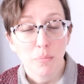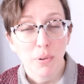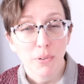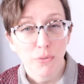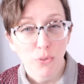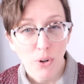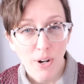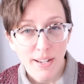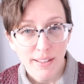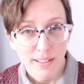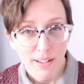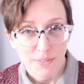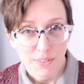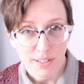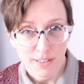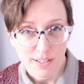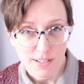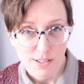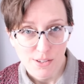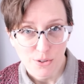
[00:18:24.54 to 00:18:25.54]
Before I left
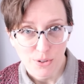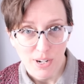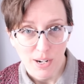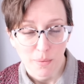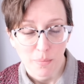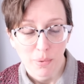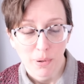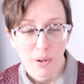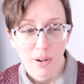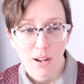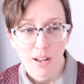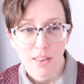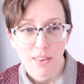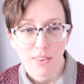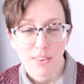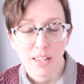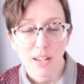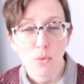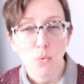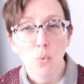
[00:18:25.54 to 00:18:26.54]
on this trip,
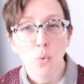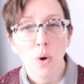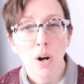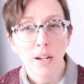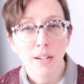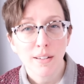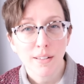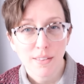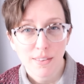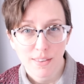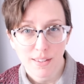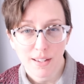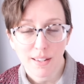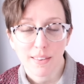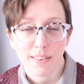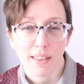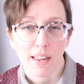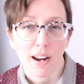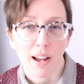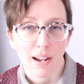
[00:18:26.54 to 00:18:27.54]
the one
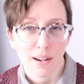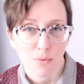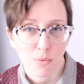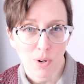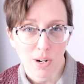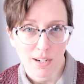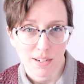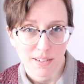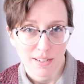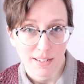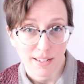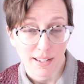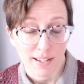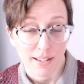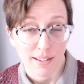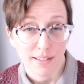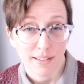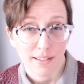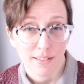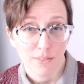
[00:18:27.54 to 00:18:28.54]
thing that I wanted to
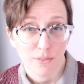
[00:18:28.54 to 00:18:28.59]
get